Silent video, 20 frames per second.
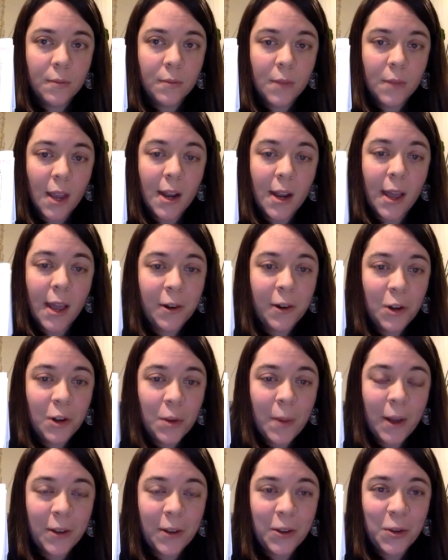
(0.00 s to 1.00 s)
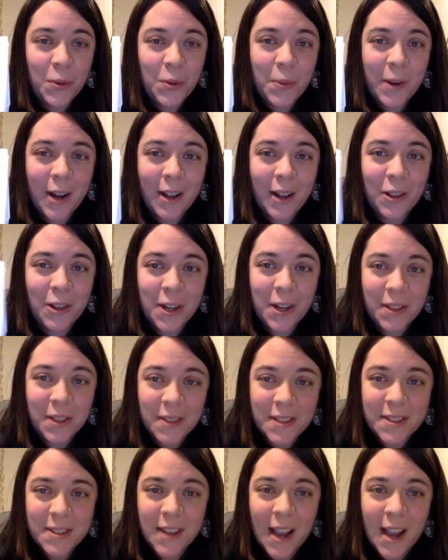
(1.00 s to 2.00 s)
And I don't know about you, but I look at
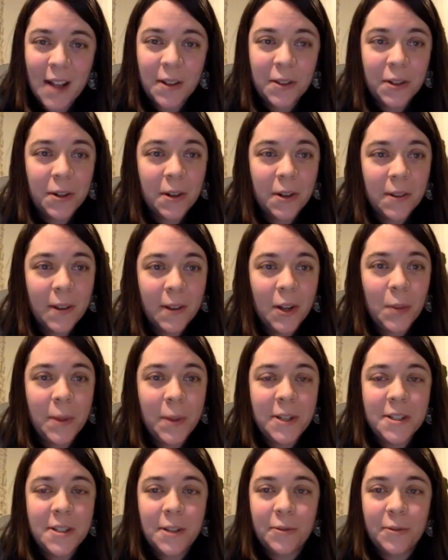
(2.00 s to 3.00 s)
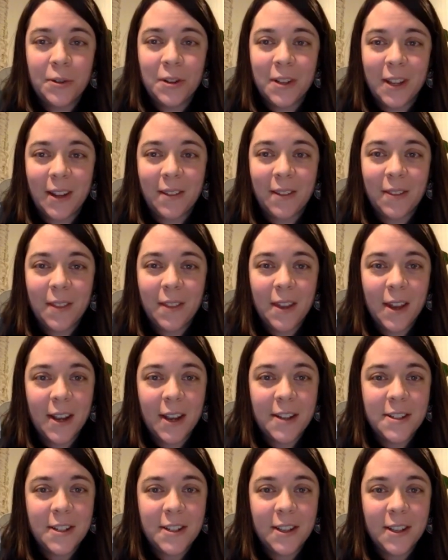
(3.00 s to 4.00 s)
this calendar a little bit differently than I
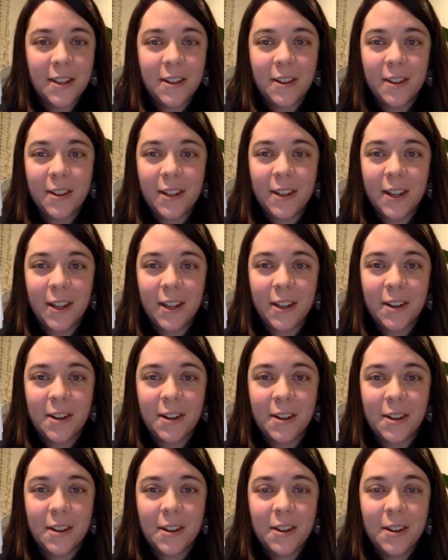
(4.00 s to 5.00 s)
did in